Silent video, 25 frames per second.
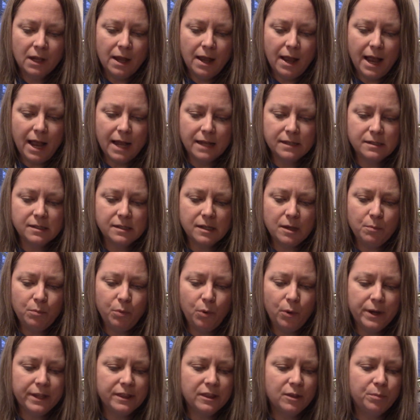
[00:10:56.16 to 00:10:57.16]
At some
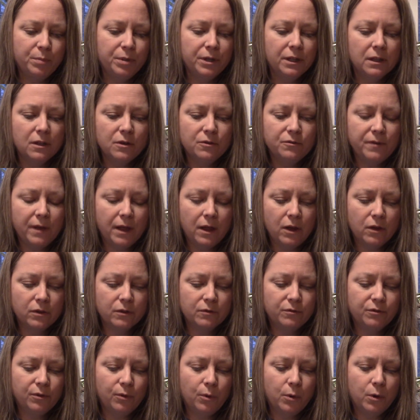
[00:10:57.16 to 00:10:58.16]
point, the pillow fell on the
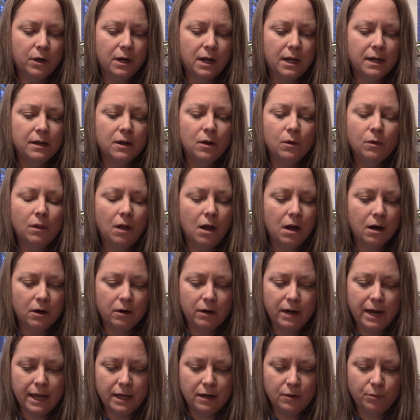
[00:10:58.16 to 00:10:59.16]
floor, and I no longer
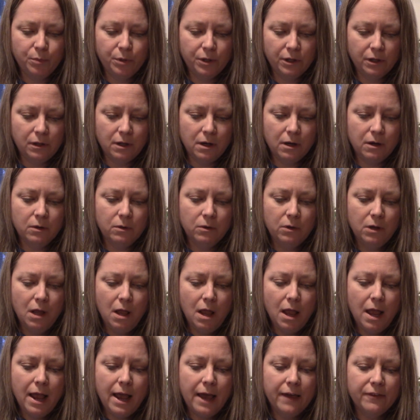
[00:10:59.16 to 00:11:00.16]
had a pillow.
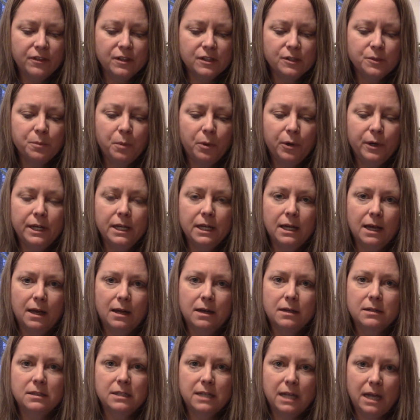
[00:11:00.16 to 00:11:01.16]
At this point, he got
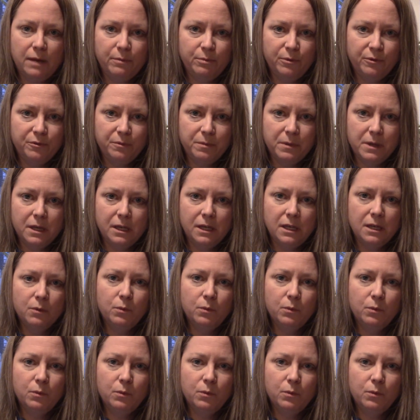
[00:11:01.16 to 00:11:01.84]
on top of me. He